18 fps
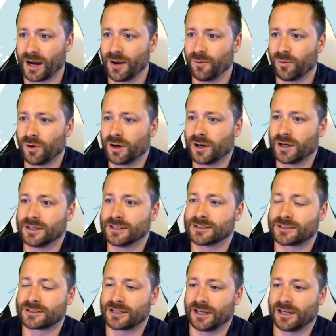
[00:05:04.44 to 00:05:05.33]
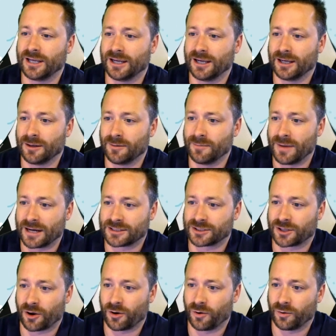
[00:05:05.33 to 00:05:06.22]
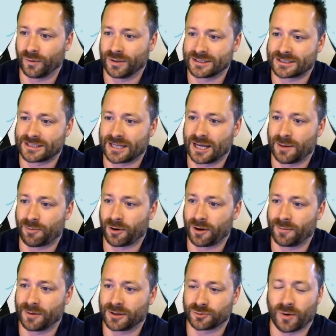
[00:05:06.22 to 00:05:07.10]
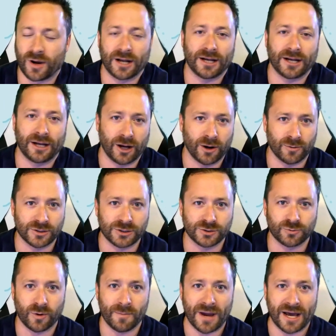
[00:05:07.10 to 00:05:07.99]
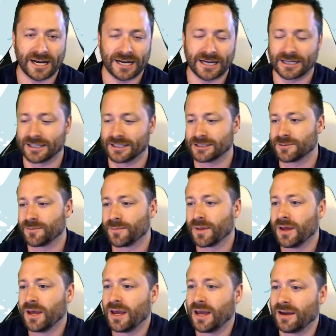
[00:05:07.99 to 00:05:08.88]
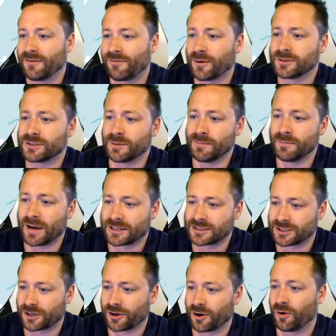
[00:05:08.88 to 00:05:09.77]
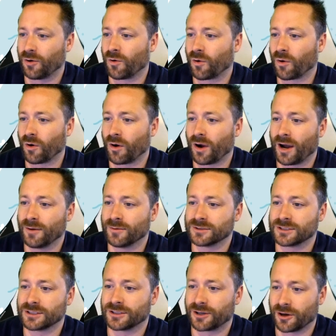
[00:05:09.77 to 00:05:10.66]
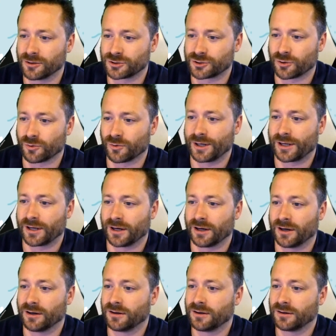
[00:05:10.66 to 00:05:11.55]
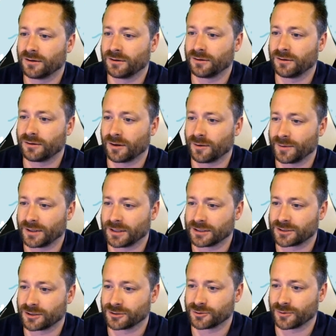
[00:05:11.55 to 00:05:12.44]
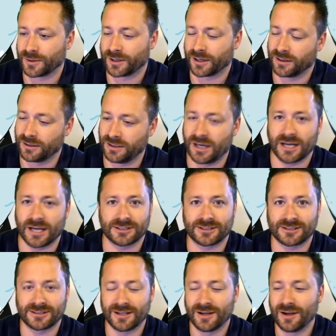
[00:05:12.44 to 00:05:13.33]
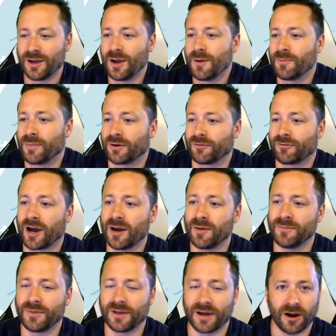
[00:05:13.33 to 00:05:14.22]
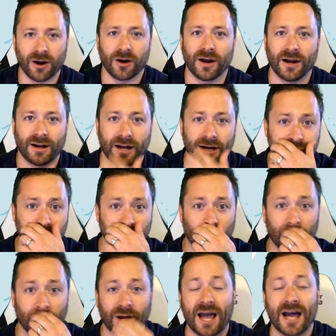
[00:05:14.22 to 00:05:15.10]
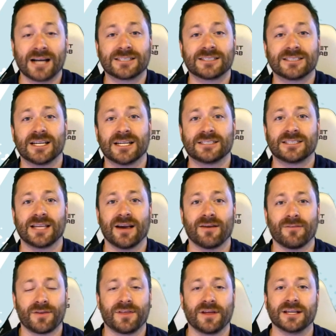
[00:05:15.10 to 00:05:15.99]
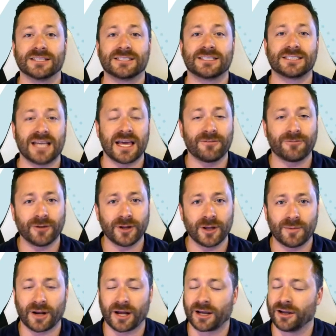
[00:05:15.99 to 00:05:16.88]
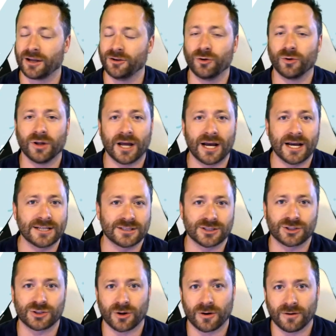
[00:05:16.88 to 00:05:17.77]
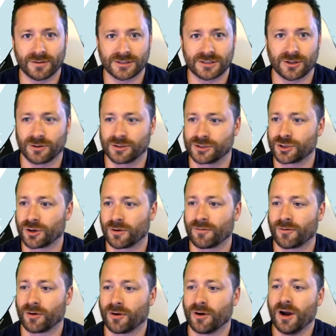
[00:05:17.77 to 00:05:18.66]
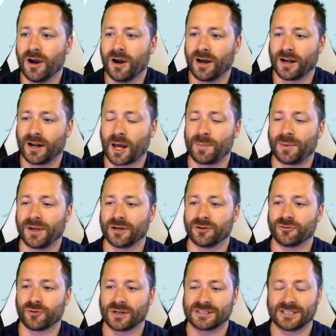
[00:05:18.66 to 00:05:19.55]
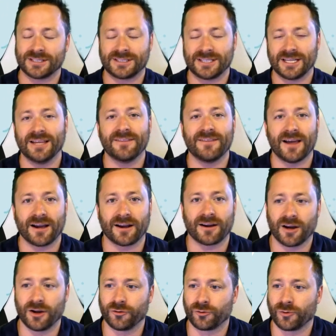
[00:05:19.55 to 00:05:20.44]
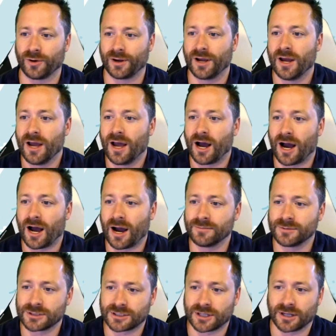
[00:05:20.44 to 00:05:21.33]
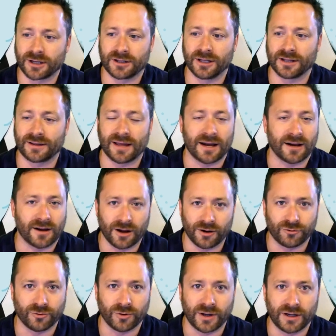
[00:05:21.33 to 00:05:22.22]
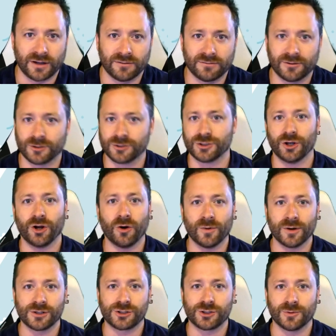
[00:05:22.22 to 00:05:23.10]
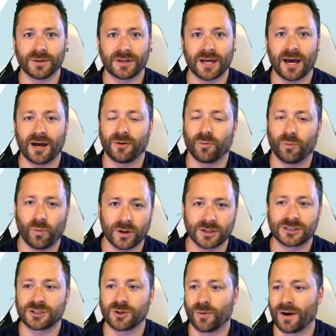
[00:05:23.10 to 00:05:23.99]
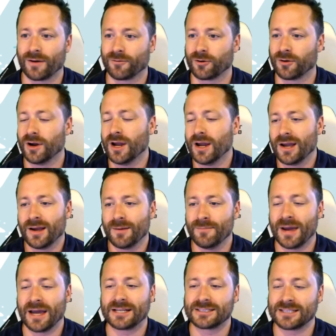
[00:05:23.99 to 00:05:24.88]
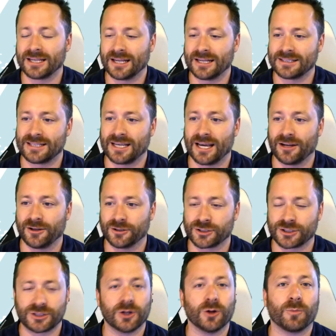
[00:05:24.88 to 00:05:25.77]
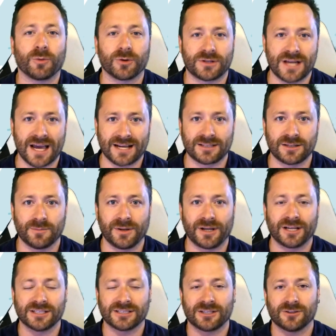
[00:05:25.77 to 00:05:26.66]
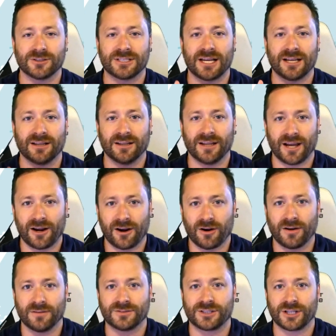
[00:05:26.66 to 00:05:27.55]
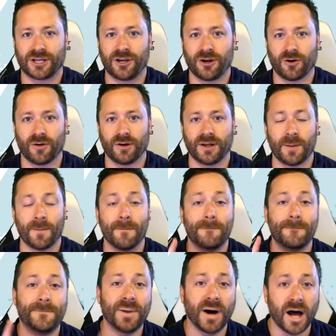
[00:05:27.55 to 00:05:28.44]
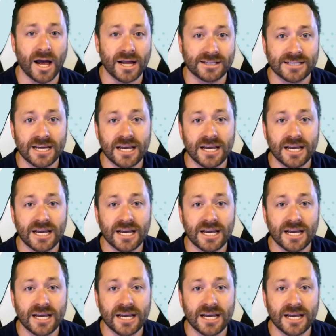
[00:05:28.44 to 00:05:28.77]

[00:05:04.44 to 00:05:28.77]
was in Mexico, and we stay pretty much right in here, which is where Merida is. If I was in Mexico or I was in Costa Rica, tell me that's Costa Rica. Yes. But if I'm there and I just want to access everything safely, but I can utilize a service or a server, an IP address that's in that country, I'm just going to click that country. There's no issue with that whatsoever. Makes it easy, and you're still protected because there's that layer of security. But